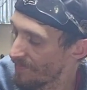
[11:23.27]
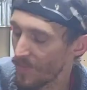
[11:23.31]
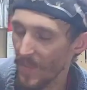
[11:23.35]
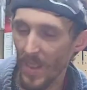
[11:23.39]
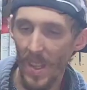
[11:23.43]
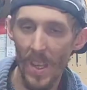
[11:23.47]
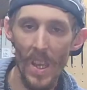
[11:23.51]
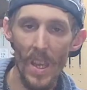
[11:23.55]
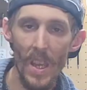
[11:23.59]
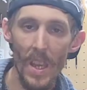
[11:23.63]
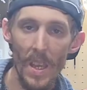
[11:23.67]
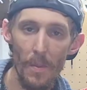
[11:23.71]

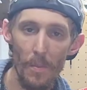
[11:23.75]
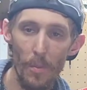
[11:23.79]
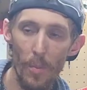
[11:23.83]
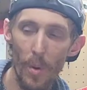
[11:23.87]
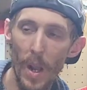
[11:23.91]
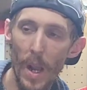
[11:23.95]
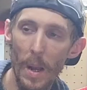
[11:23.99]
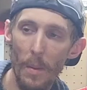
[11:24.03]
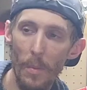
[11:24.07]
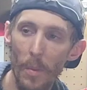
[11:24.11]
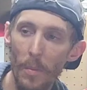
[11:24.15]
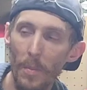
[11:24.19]
Yeah,
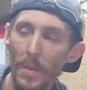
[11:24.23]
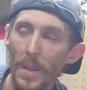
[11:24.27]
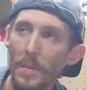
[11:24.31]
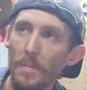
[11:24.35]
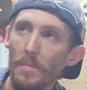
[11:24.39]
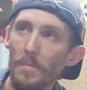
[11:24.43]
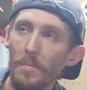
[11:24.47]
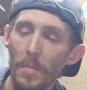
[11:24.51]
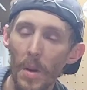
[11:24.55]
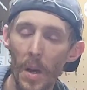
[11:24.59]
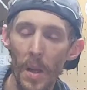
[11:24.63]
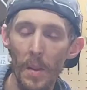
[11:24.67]
probably.
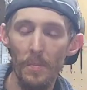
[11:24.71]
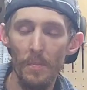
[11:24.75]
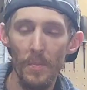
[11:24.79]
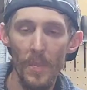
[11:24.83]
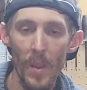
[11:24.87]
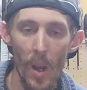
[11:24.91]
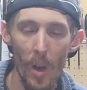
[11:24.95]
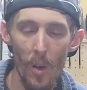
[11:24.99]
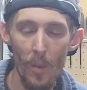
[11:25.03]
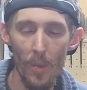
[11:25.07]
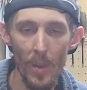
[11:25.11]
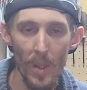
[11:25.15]
But
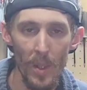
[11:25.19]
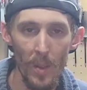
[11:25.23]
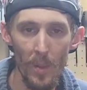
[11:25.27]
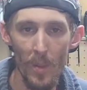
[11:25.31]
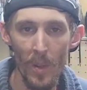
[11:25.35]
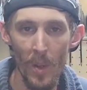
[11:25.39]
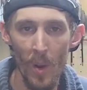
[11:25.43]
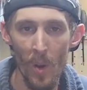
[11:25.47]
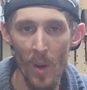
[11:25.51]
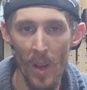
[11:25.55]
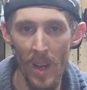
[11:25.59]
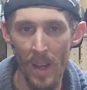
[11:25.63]
hopefully we're
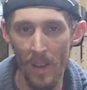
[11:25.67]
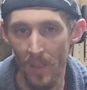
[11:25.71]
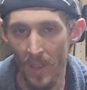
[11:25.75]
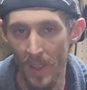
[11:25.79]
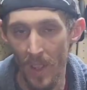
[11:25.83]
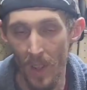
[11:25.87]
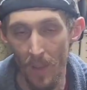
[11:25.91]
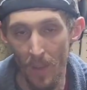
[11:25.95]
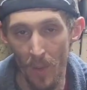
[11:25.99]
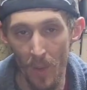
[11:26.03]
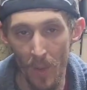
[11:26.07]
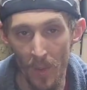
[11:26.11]
going to have
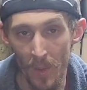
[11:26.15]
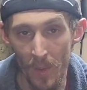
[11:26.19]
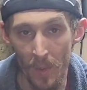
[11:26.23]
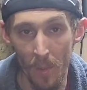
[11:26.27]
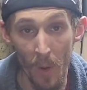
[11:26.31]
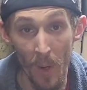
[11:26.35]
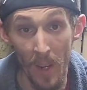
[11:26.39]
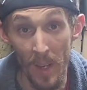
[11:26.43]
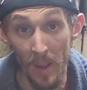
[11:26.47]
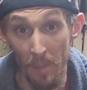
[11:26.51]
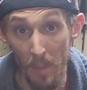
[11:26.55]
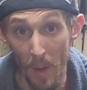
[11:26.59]
enough room to
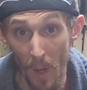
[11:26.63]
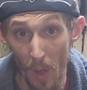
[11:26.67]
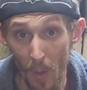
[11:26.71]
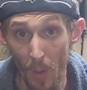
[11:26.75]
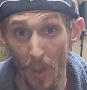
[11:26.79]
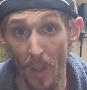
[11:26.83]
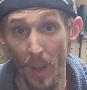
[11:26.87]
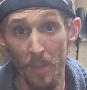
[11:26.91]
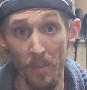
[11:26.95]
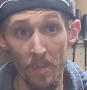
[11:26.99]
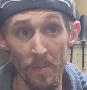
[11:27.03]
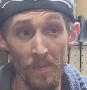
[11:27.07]
bring
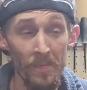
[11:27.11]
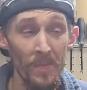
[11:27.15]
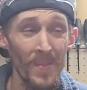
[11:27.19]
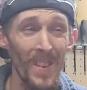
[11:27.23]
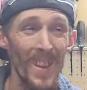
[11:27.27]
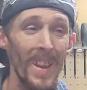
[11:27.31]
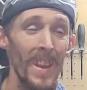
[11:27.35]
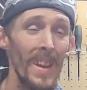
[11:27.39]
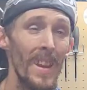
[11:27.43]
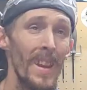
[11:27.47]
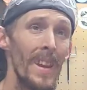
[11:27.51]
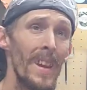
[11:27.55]
both of them.
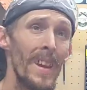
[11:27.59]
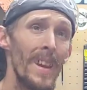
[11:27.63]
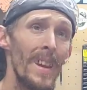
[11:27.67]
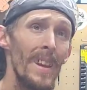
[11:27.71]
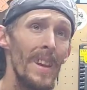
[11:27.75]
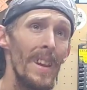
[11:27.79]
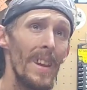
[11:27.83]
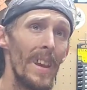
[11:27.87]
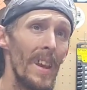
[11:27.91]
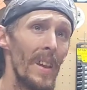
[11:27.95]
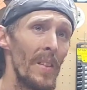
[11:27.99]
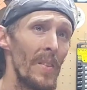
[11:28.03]

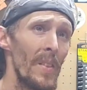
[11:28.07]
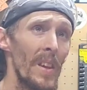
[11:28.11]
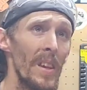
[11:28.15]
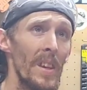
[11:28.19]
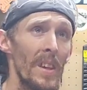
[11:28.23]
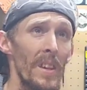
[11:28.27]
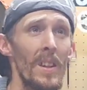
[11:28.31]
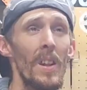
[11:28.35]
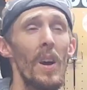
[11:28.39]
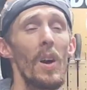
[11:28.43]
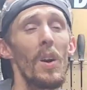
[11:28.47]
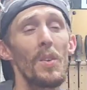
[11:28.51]
And
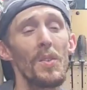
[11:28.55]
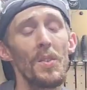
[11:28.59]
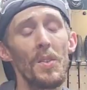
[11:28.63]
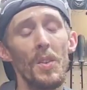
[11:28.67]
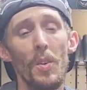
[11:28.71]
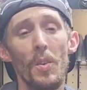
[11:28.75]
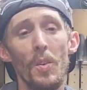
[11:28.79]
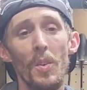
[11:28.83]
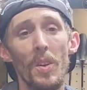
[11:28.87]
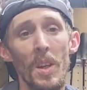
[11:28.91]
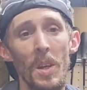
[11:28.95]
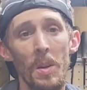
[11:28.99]
then
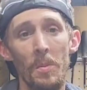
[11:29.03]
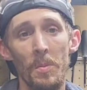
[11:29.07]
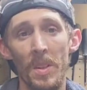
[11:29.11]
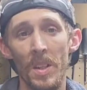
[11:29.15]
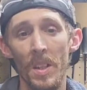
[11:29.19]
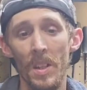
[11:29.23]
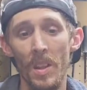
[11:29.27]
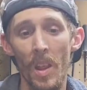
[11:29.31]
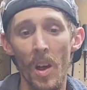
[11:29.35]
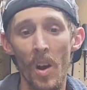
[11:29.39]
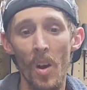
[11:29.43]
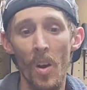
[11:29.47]
also coming
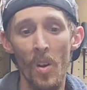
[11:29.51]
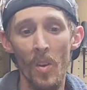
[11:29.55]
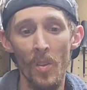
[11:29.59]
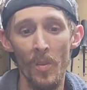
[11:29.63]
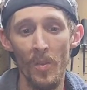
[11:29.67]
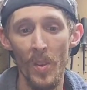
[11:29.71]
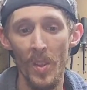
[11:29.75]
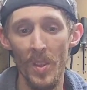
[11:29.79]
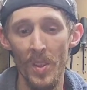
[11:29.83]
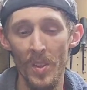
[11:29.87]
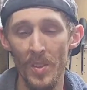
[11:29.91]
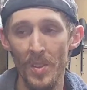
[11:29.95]
along
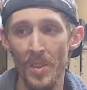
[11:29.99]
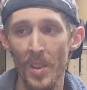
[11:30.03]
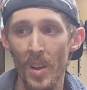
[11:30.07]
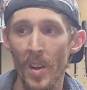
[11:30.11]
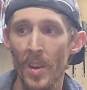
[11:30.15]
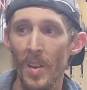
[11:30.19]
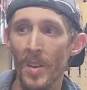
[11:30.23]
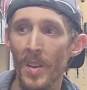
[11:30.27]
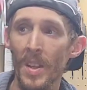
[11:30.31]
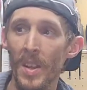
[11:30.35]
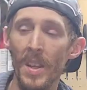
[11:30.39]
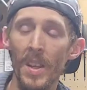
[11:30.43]
for the
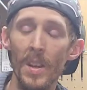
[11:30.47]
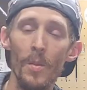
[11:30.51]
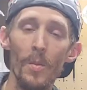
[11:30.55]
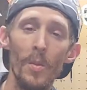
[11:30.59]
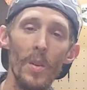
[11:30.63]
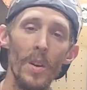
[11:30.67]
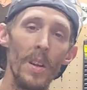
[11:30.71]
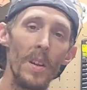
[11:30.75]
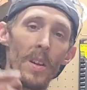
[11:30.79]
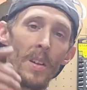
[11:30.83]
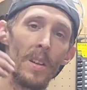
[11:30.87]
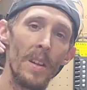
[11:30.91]
journey,
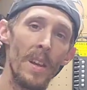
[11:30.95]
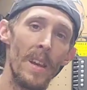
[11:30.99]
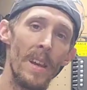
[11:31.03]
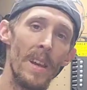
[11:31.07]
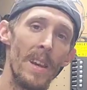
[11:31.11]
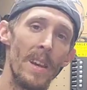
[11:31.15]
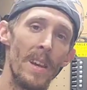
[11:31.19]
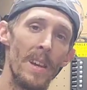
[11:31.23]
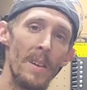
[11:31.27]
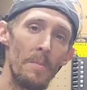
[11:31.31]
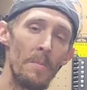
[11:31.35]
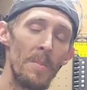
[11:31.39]
we're going to
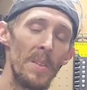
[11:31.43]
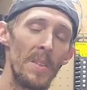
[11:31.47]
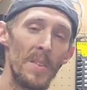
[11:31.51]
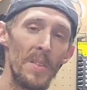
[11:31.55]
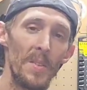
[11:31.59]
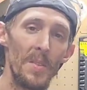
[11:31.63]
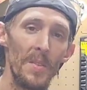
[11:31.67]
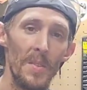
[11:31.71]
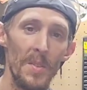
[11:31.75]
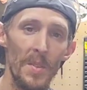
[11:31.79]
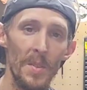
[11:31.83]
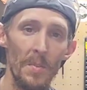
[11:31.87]
have
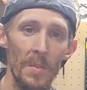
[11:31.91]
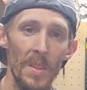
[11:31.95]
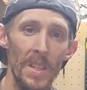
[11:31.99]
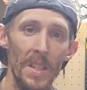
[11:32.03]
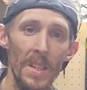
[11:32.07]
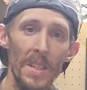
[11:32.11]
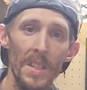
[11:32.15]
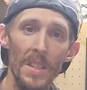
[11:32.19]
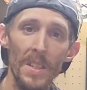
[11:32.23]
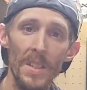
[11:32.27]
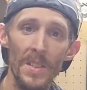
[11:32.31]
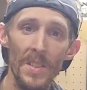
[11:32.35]
Mr.
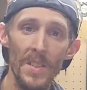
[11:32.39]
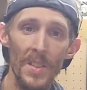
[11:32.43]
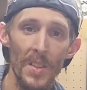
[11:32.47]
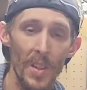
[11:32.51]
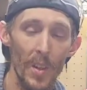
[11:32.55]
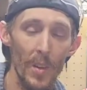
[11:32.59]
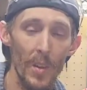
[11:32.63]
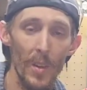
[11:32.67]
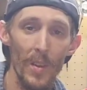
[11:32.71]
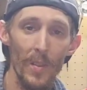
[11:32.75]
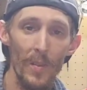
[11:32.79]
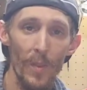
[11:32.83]
Smitty's
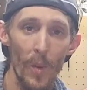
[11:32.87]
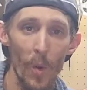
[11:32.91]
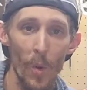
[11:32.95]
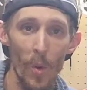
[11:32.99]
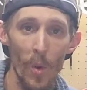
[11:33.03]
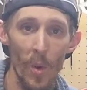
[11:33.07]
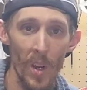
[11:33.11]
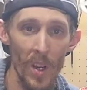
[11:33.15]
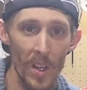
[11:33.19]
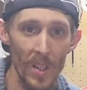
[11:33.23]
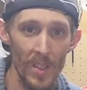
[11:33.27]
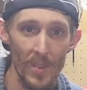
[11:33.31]

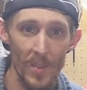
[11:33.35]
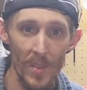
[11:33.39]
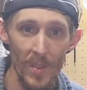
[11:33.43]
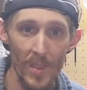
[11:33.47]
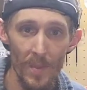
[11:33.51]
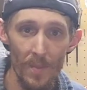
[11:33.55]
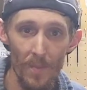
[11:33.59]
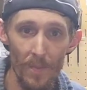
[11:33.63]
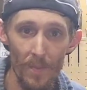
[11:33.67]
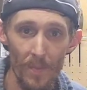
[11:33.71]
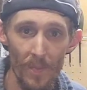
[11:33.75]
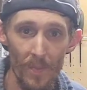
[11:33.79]
3400.